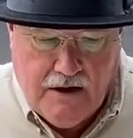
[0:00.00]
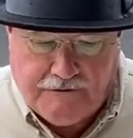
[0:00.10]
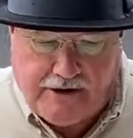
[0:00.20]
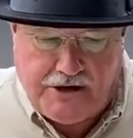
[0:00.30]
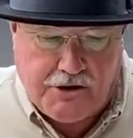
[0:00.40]

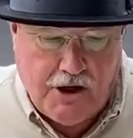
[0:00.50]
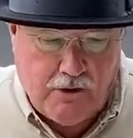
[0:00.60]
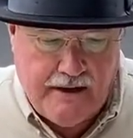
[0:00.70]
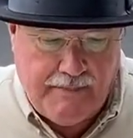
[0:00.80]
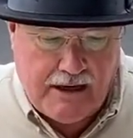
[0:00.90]
For as you know
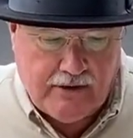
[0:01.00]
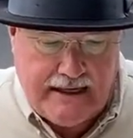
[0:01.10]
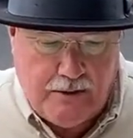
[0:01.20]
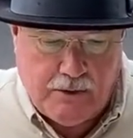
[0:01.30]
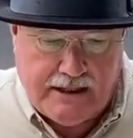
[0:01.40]
Him better,
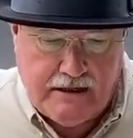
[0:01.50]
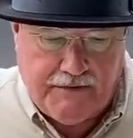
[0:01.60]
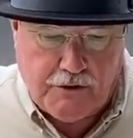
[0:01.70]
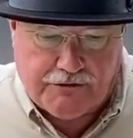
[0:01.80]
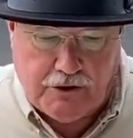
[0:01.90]
He will give
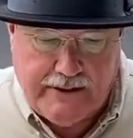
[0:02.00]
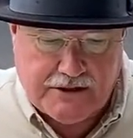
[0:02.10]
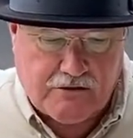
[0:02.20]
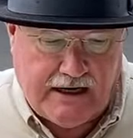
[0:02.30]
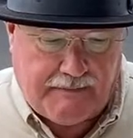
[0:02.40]
you, through
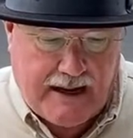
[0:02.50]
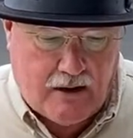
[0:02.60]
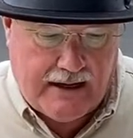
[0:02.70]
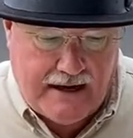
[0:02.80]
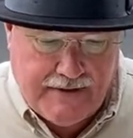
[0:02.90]
His great
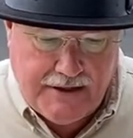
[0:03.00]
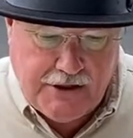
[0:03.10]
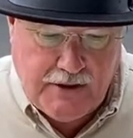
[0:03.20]
power, everything you